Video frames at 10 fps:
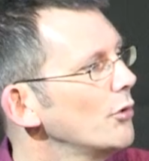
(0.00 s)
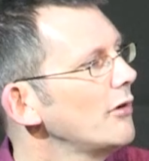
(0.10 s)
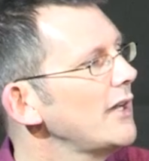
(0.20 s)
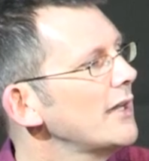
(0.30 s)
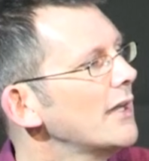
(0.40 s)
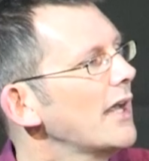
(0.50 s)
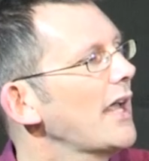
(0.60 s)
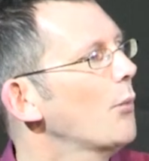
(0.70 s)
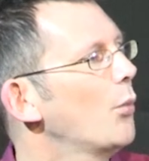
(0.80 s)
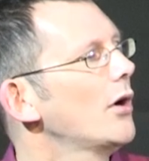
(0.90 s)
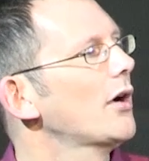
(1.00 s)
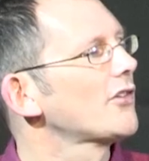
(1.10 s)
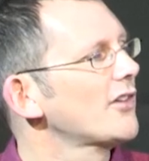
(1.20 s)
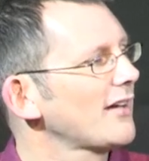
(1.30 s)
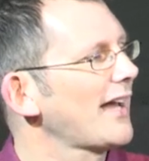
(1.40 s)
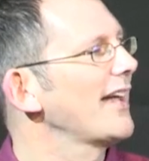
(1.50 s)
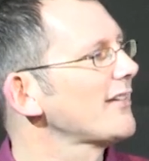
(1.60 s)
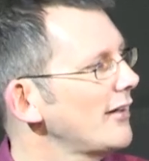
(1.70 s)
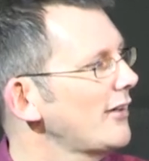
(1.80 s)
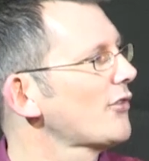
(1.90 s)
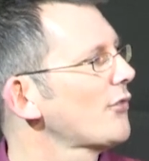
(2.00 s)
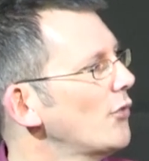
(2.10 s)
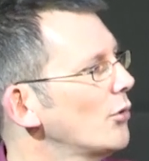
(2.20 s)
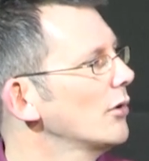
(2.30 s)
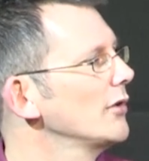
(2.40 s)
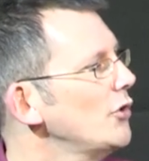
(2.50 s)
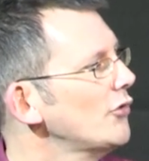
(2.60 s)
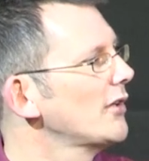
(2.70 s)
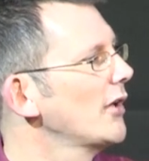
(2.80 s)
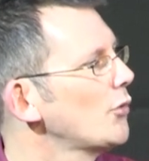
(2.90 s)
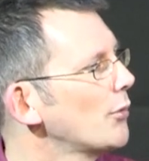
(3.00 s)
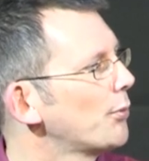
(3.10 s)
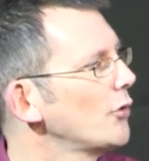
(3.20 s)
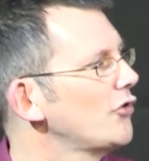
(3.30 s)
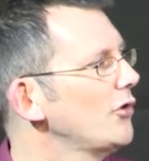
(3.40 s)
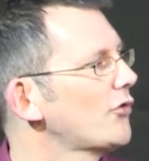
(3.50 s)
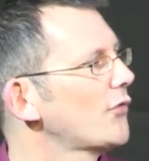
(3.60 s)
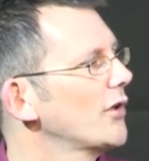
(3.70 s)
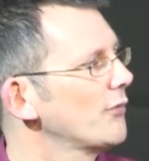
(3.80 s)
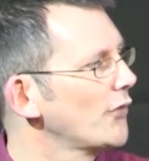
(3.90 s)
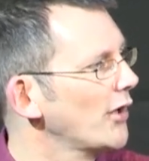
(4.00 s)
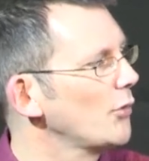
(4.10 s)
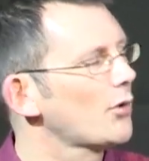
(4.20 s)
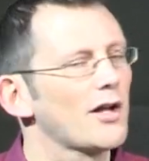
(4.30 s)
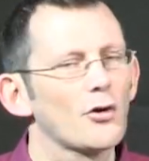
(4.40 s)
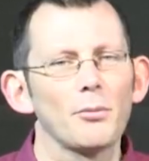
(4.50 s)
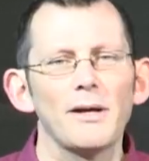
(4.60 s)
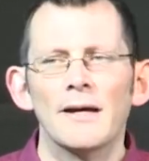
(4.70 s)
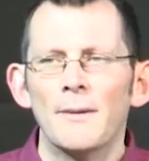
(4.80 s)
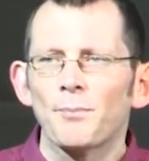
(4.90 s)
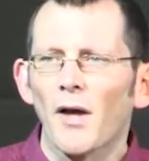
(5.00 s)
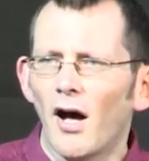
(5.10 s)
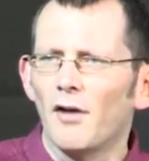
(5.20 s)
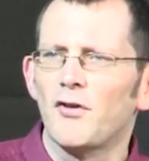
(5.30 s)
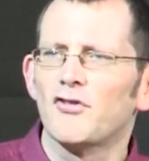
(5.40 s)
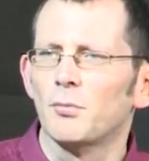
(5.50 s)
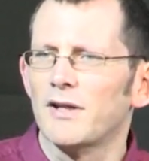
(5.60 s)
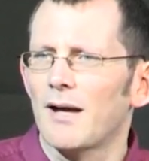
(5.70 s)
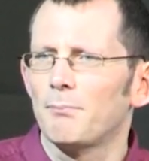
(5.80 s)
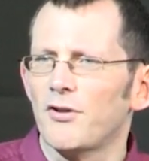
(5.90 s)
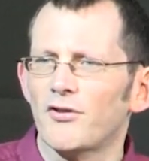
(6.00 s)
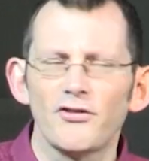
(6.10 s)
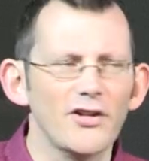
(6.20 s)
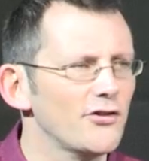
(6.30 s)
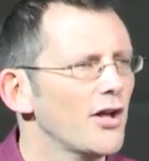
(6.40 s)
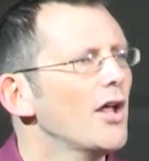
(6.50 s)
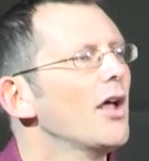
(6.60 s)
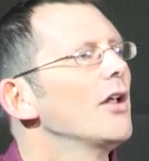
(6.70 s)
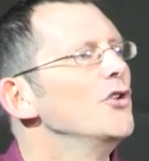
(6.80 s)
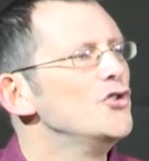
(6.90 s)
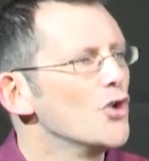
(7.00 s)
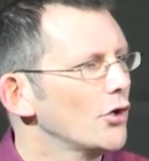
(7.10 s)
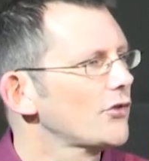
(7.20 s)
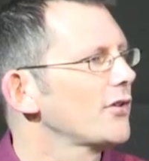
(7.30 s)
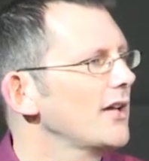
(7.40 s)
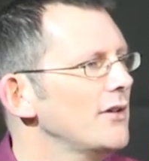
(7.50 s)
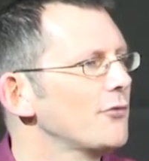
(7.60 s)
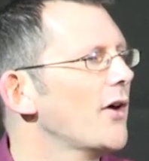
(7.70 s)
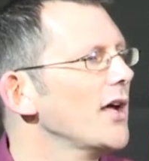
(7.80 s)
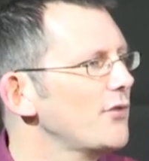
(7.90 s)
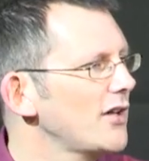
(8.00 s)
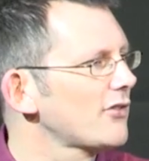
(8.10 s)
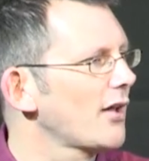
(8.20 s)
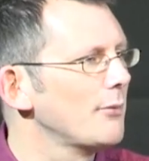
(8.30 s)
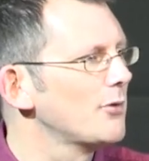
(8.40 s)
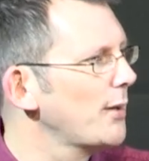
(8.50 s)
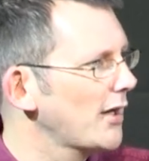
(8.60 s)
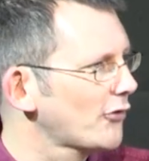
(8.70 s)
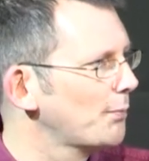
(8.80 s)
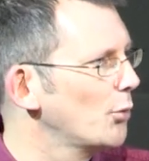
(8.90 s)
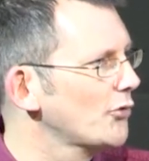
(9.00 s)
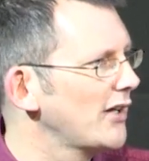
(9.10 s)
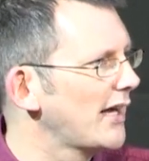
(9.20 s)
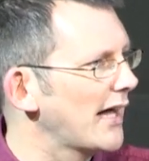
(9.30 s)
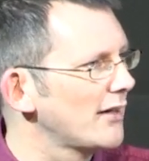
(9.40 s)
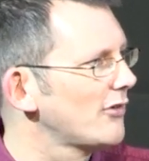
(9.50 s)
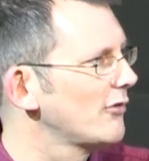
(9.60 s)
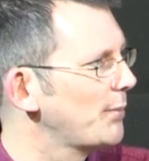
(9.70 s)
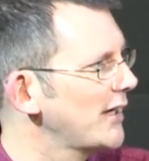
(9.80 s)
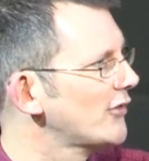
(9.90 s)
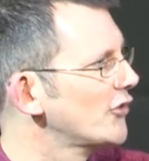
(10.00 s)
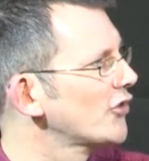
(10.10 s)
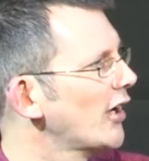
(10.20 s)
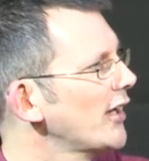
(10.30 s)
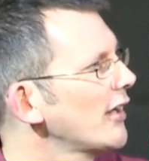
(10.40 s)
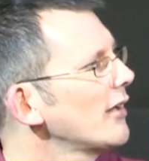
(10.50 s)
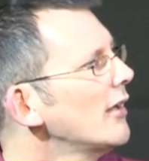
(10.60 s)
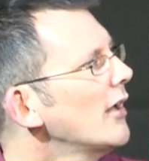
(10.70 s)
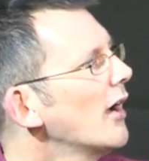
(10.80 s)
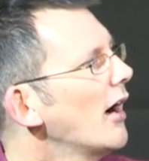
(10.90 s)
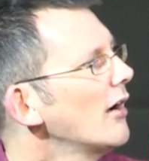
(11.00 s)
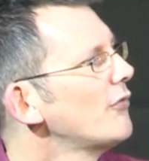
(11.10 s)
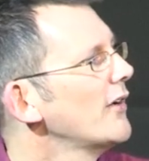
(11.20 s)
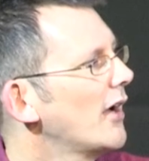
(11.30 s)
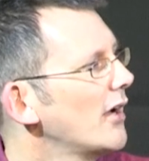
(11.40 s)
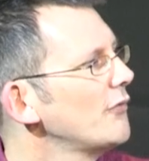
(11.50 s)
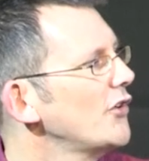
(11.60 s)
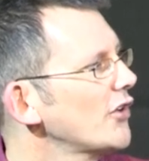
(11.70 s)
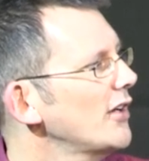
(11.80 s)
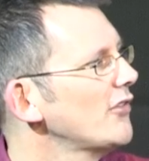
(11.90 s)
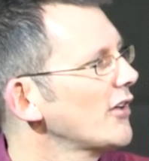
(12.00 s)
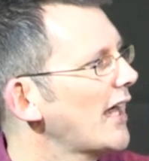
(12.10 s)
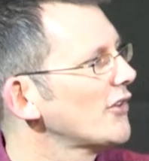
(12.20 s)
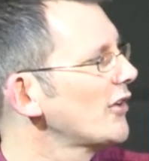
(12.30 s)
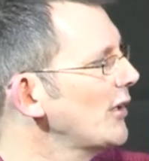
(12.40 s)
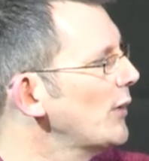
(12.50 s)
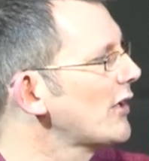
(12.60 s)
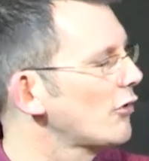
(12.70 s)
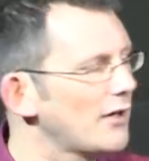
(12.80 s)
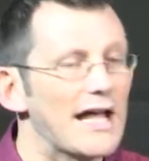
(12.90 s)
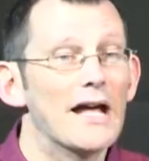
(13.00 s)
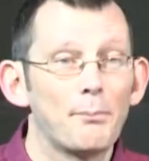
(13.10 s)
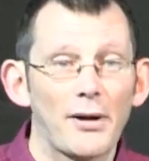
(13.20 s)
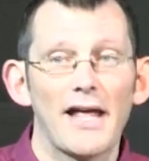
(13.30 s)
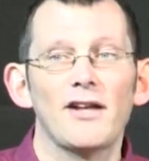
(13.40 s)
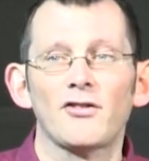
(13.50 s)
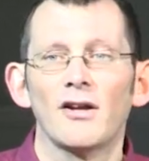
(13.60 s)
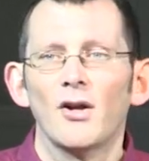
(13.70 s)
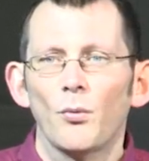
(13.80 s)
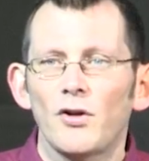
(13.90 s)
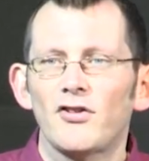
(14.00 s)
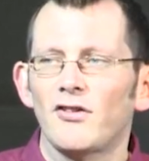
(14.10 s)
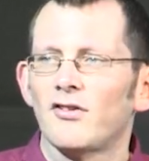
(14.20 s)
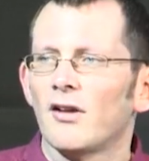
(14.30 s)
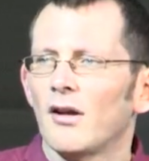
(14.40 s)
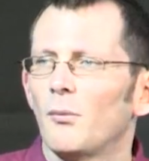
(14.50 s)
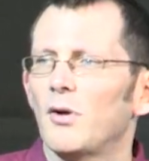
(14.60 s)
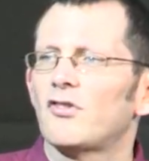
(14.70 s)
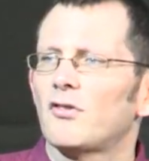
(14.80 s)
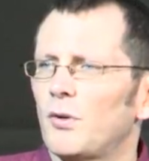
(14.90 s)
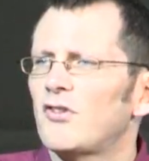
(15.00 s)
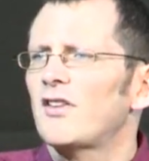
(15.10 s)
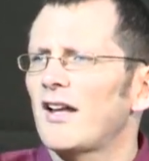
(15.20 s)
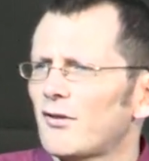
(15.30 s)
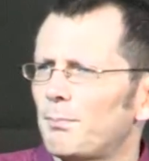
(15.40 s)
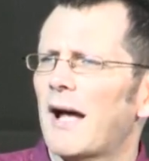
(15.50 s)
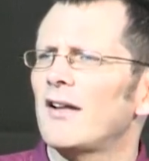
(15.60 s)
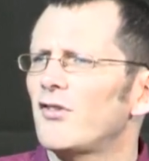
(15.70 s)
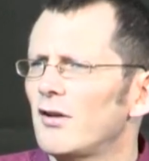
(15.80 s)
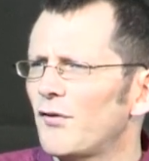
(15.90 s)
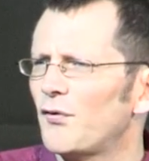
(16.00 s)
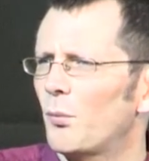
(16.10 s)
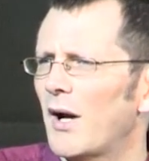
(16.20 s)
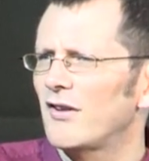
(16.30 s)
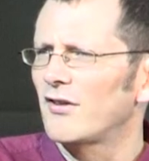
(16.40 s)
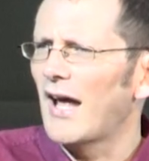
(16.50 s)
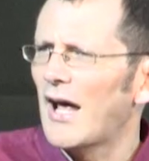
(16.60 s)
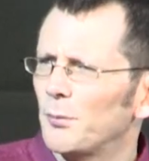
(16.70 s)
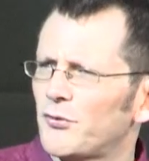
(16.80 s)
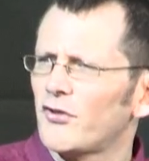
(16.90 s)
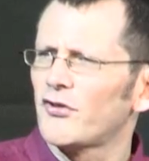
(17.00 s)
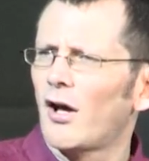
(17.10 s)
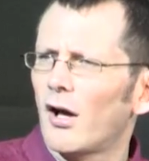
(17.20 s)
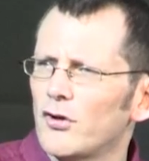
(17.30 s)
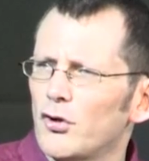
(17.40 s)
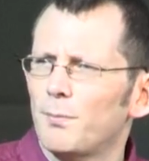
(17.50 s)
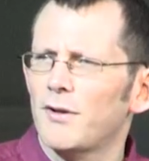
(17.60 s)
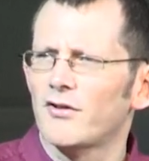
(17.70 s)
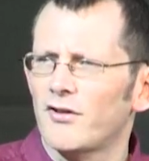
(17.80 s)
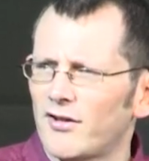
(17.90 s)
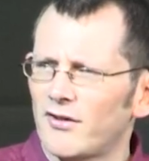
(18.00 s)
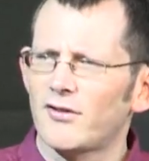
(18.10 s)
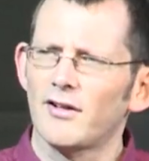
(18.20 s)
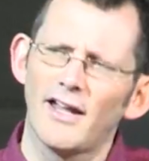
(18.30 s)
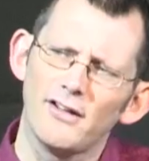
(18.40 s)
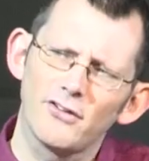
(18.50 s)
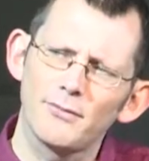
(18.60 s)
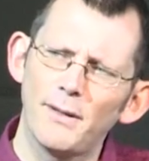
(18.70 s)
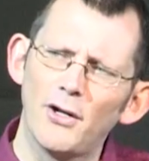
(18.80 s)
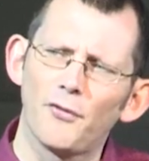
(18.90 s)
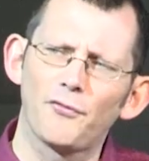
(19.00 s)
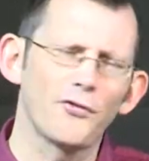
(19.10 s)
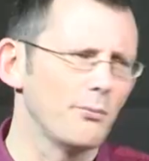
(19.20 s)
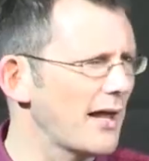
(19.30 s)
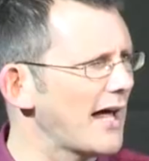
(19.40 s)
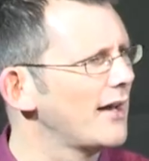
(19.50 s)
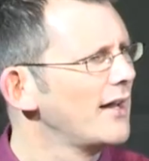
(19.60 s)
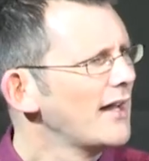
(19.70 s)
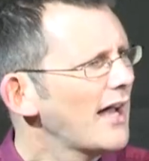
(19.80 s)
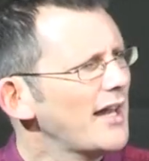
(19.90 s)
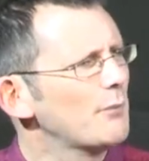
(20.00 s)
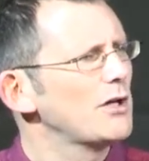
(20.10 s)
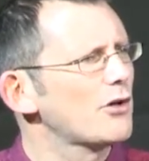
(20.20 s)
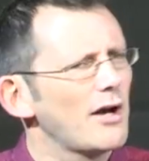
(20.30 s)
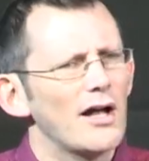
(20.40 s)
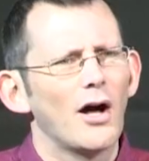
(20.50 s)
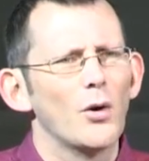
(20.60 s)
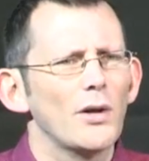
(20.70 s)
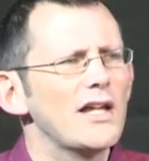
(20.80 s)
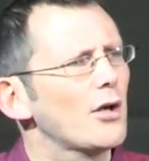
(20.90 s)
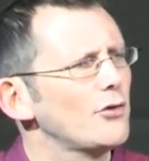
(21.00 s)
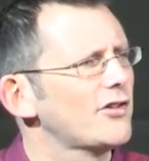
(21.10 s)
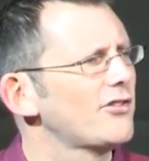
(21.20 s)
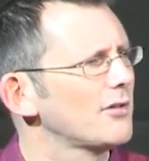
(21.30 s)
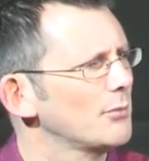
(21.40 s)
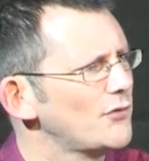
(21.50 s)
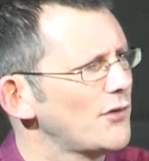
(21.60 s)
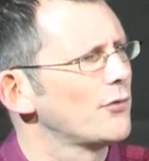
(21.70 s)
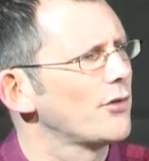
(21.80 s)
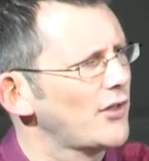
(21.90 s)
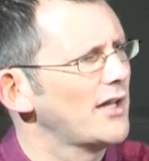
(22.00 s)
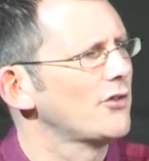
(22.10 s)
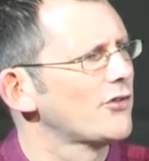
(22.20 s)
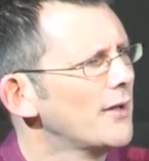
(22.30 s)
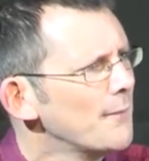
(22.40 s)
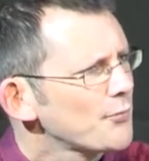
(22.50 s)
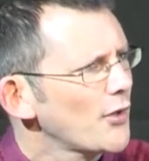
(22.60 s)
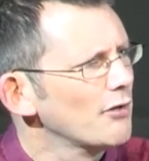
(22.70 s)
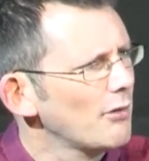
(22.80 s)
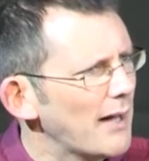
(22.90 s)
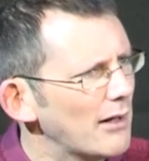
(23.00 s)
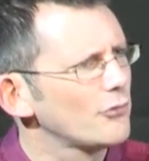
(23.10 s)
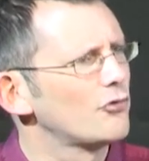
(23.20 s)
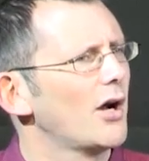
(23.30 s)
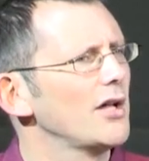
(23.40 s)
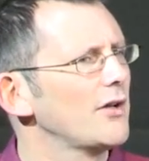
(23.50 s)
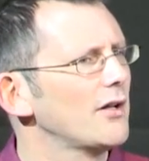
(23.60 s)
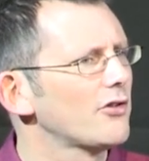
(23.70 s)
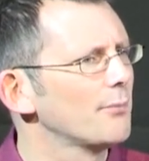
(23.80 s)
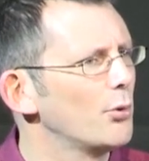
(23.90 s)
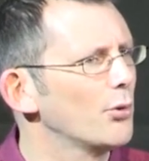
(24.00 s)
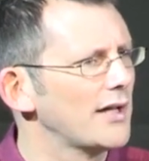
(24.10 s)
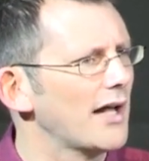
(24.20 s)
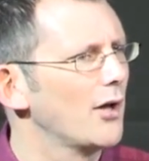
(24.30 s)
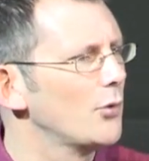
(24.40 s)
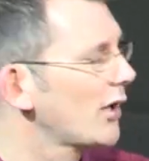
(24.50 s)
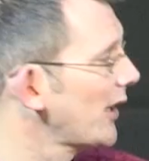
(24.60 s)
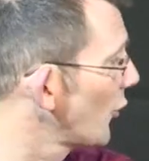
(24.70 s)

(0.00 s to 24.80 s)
brewery. It works as a catalyst for using local produce for the, for the local economy. Our vision with that business is not in five years' time to be exporting cans of beer to China. Our, our vision is that actually we create a place which, is, which, which expands in different ways. It helps to start new businesses that then spin off from that, and then we create a whole ecosystem of different things that are about driving and supporting that local